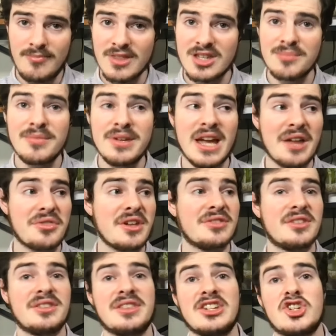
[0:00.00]
to me, I think
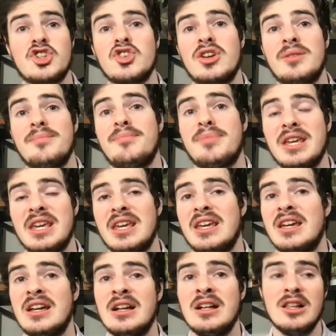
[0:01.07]
that this shouldn't
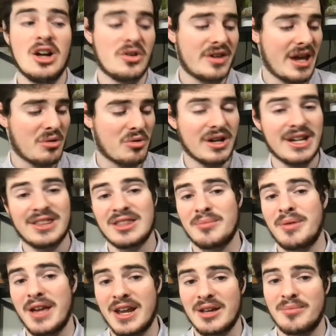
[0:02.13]
be, okay, we're hitting the
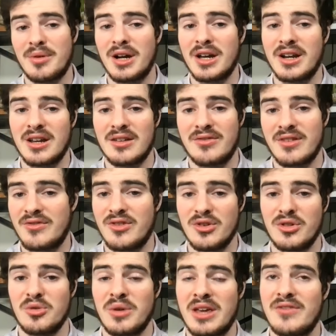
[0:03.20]
panic button if
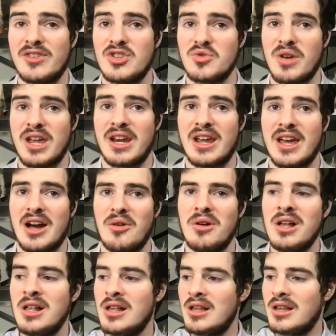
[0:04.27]
you're the Ravens right now.
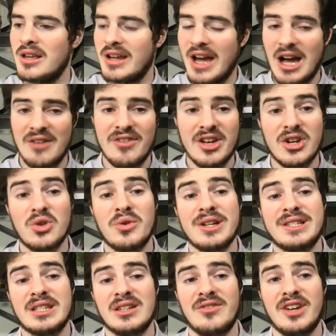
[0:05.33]
Kyle Van Noy is
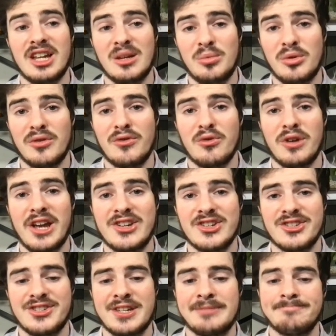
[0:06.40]
still available in free
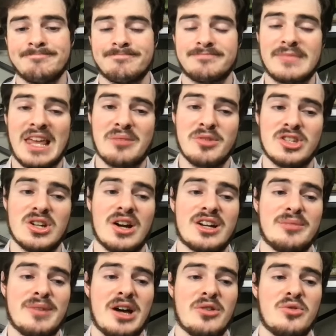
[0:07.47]
agency. And we talked
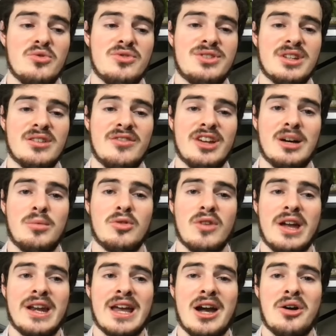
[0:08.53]
about who's still available
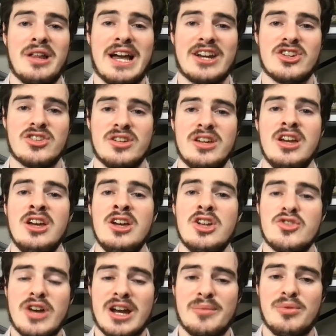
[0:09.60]
right now. I'll actually
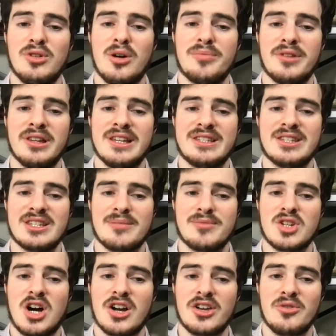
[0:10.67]
try to pull up the list as I'm
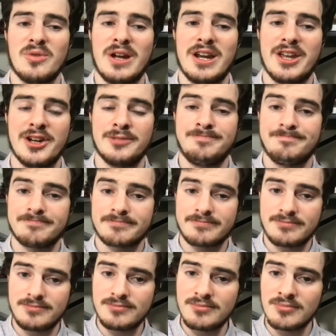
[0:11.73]
talking right here.
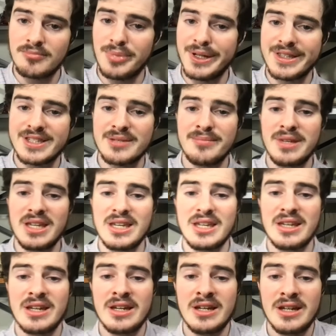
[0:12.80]
But to me,